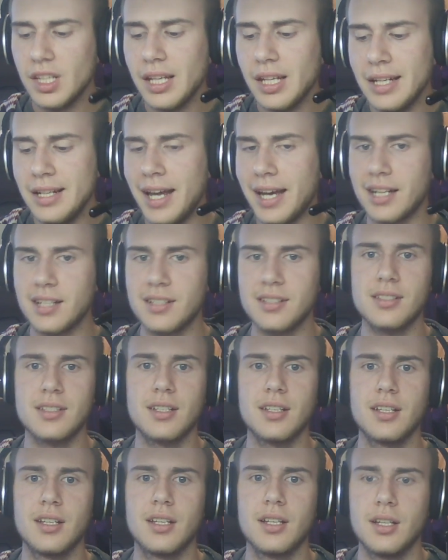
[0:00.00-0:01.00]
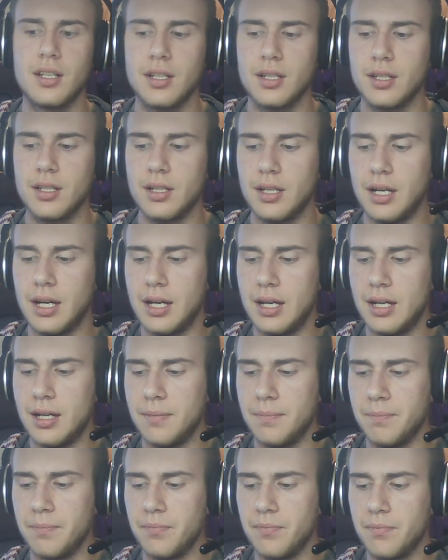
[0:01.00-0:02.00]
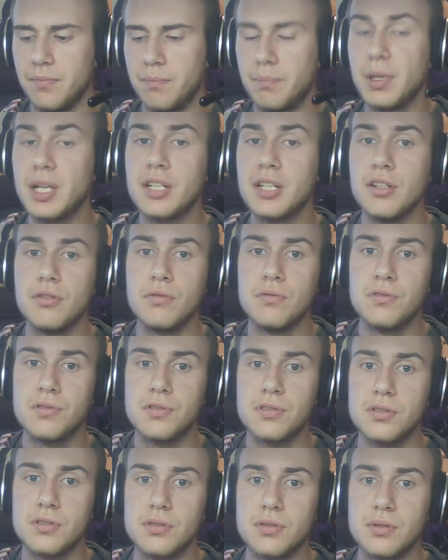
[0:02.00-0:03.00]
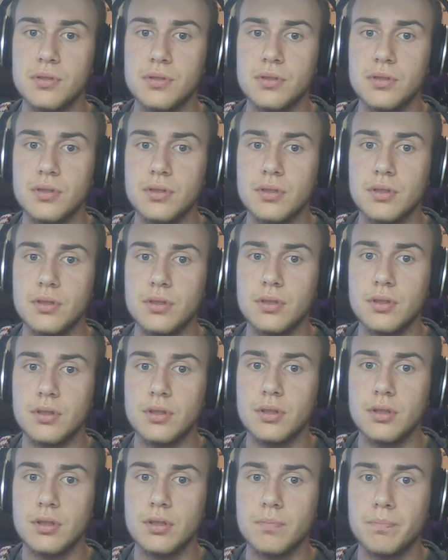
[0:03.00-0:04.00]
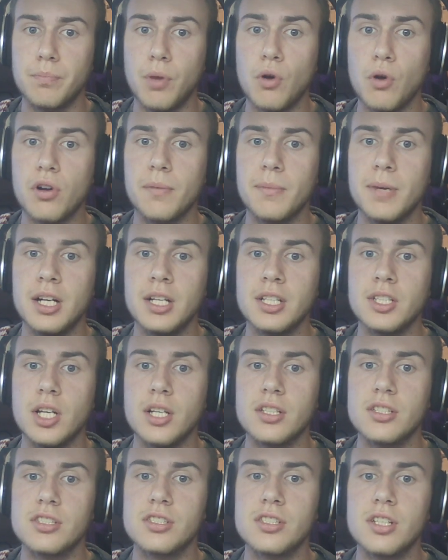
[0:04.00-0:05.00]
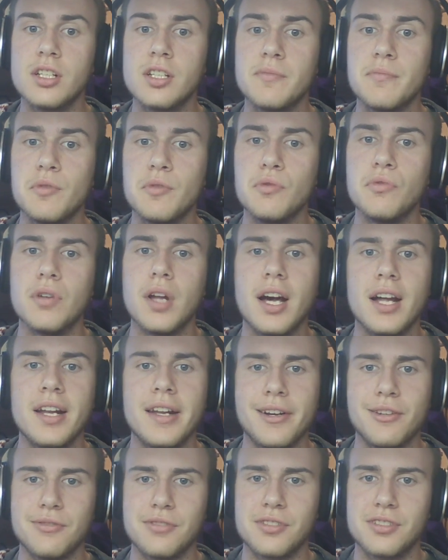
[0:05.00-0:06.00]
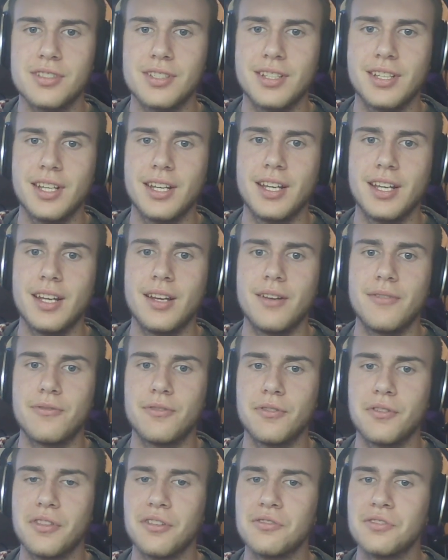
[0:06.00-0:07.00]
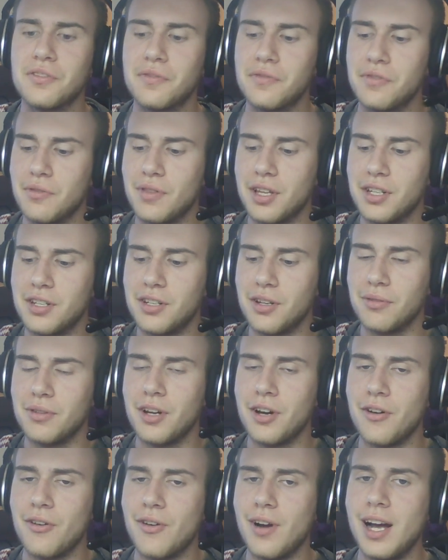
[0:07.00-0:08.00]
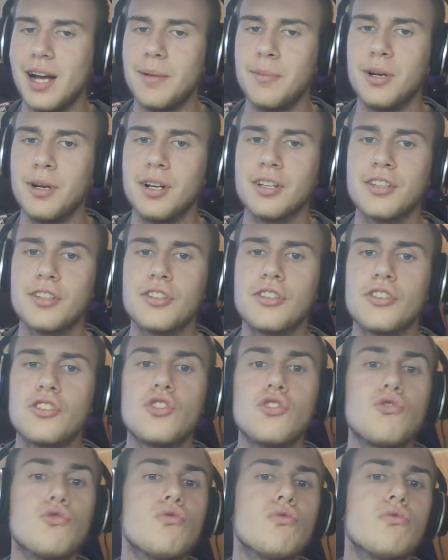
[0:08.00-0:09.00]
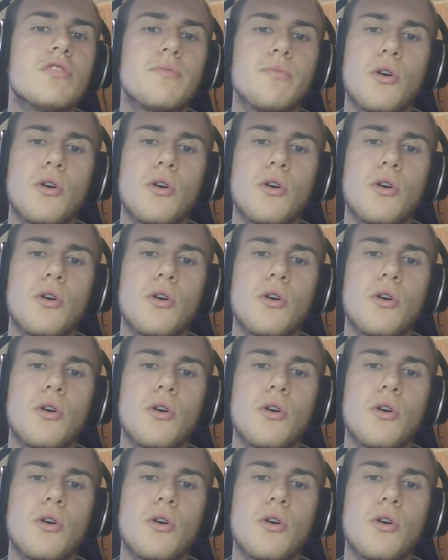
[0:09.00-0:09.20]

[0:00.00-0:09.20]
Next, big news. Pokemon Sun and Moon announced. For those of you that don't know, I'm a huge